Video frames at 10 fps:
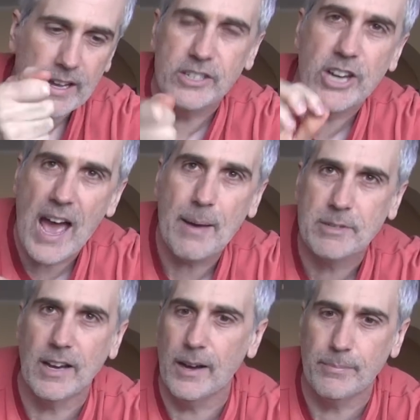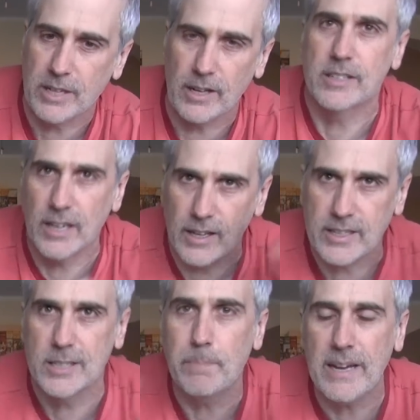jab to
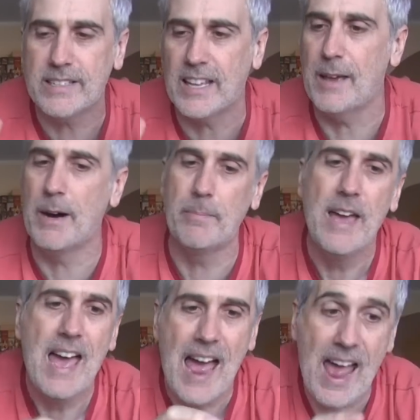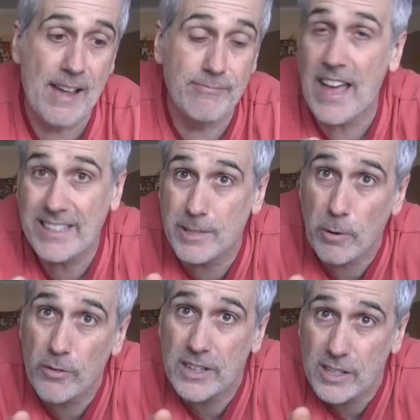spice the game up, and that's the
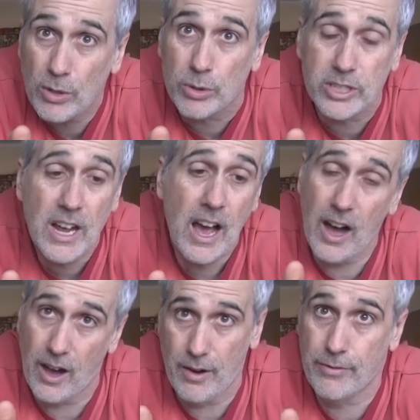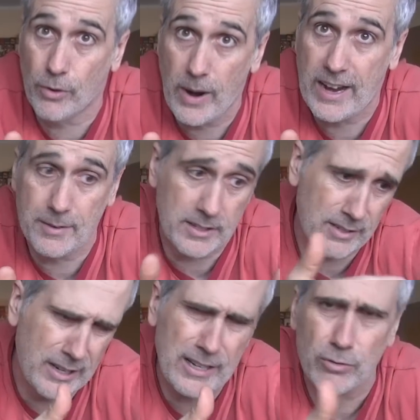perfect use of randomness,
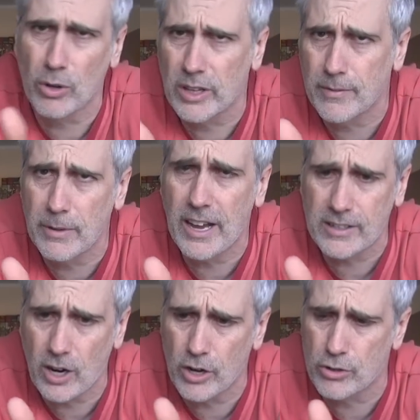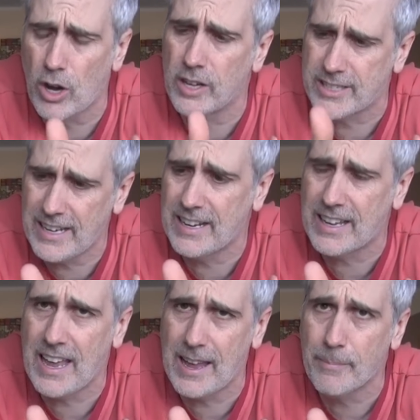of dice rolling, of blind card draws in a
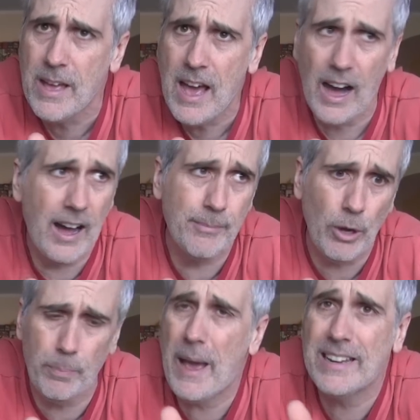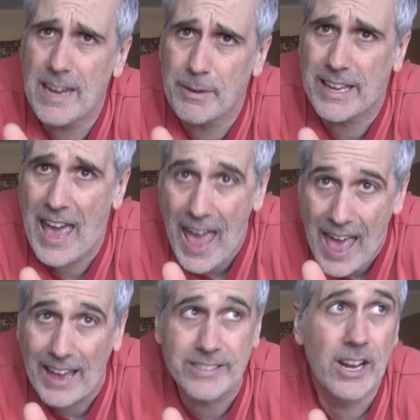game. Pandemic
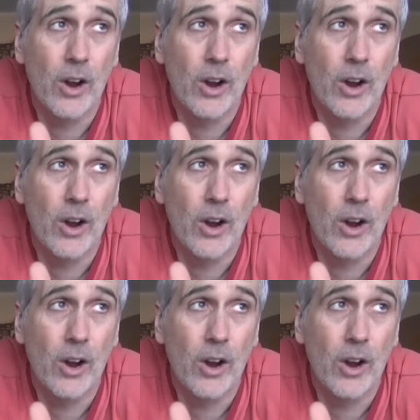has